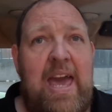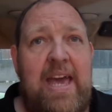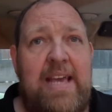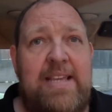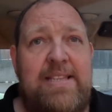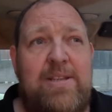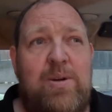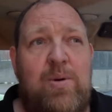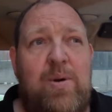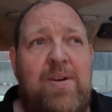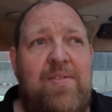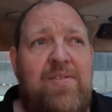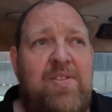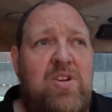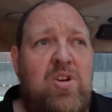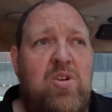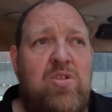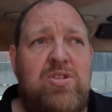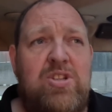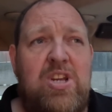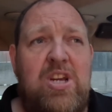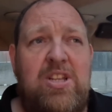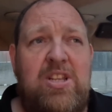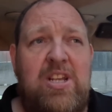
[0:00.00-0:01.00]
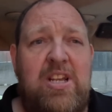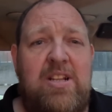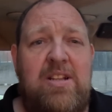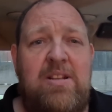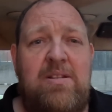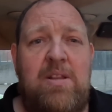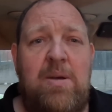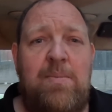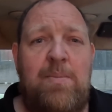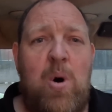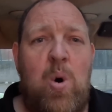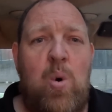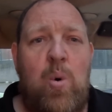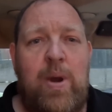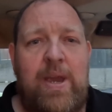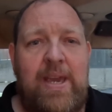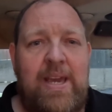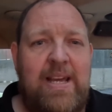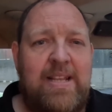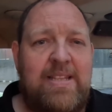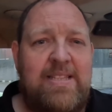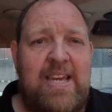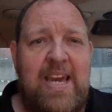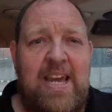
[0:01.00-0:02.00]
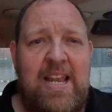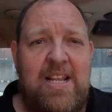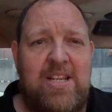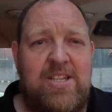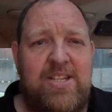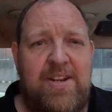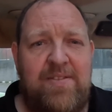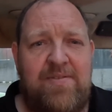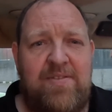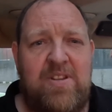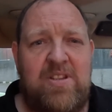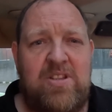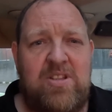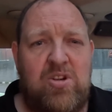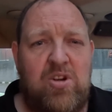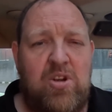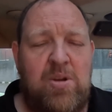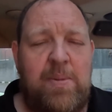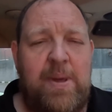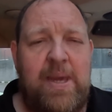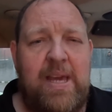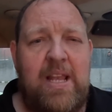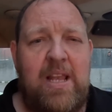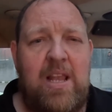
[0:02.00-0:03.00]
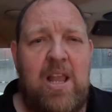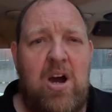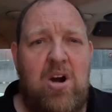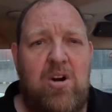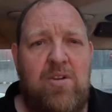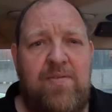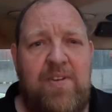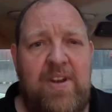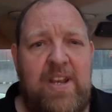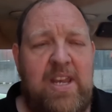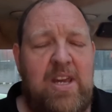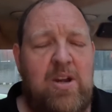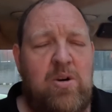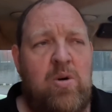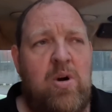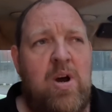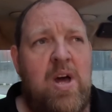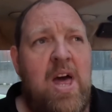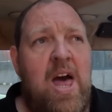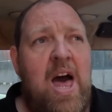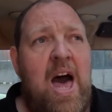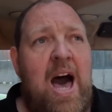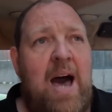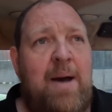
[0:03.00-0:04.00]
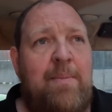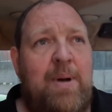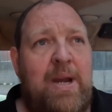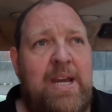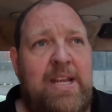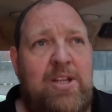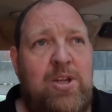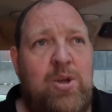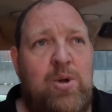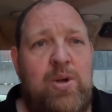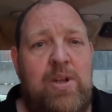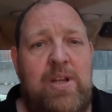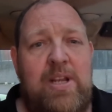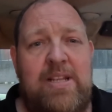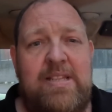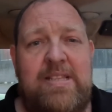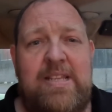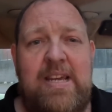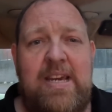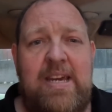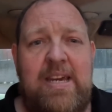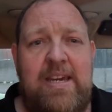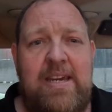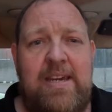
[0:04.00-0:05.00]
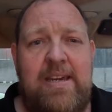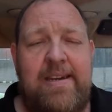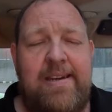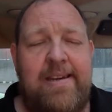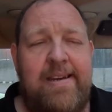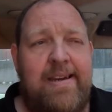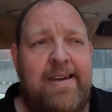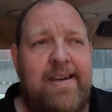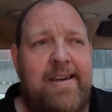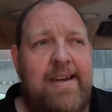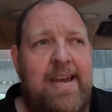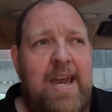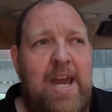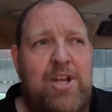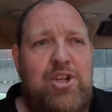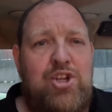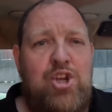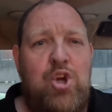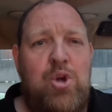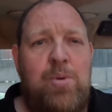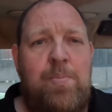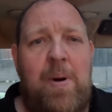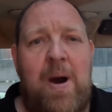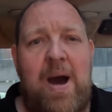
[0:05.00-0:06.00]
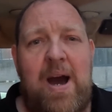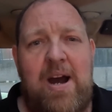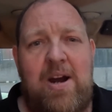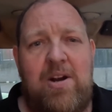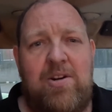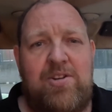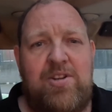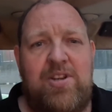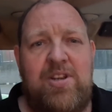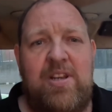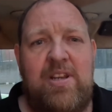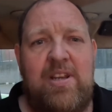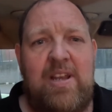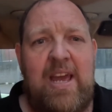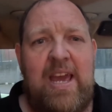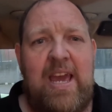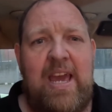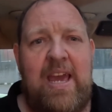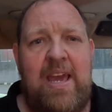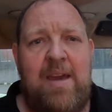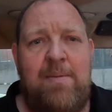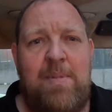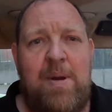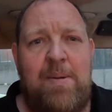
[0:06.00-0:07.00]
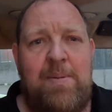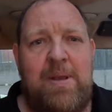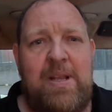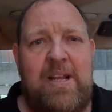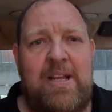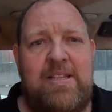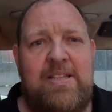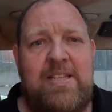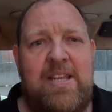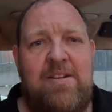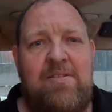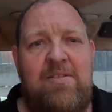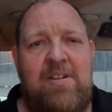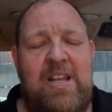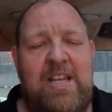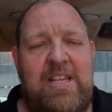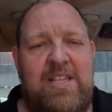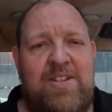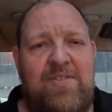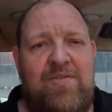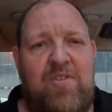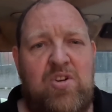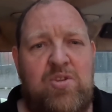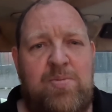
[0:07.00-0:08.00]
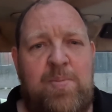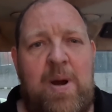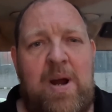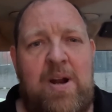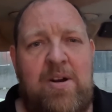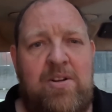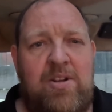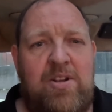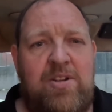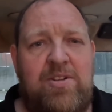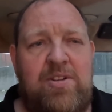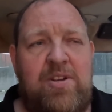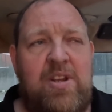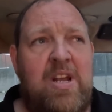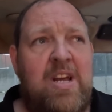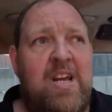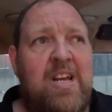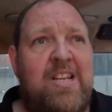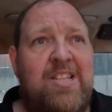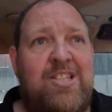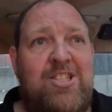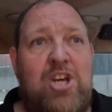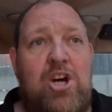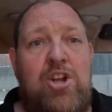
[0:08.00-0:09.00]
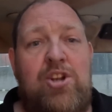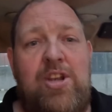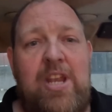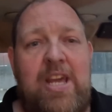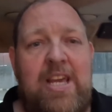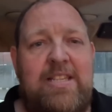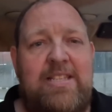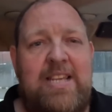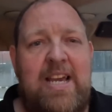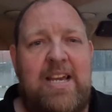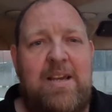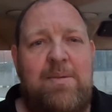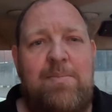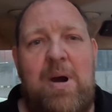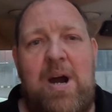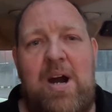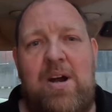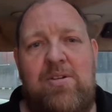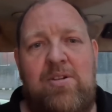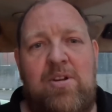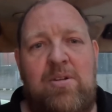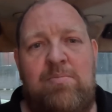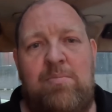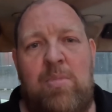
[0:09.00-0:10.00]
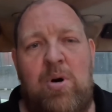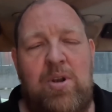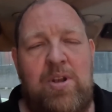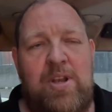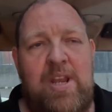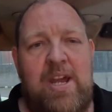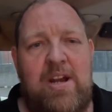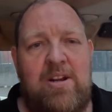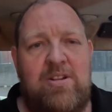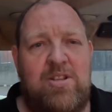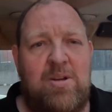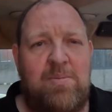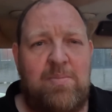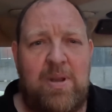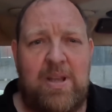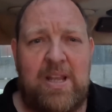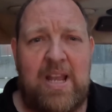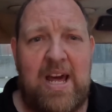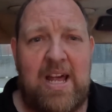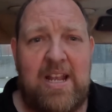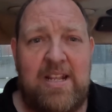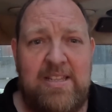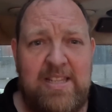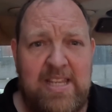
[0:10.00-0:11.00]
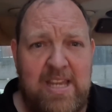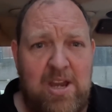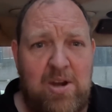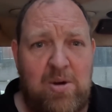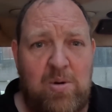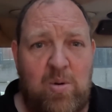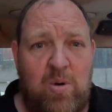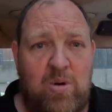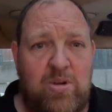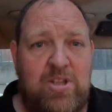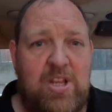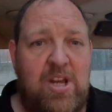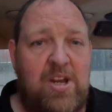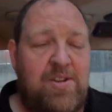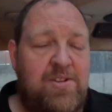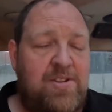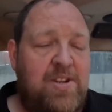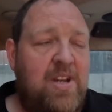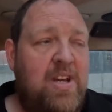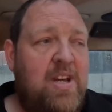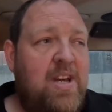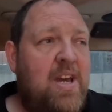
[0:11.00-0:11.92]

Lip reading: So if it turns out that the mowing and silage difference is going to be a long video, I might do it as a two-part, maybe like say release the first part on Sunday, second part on Monday or something like that. I'll see how it works out.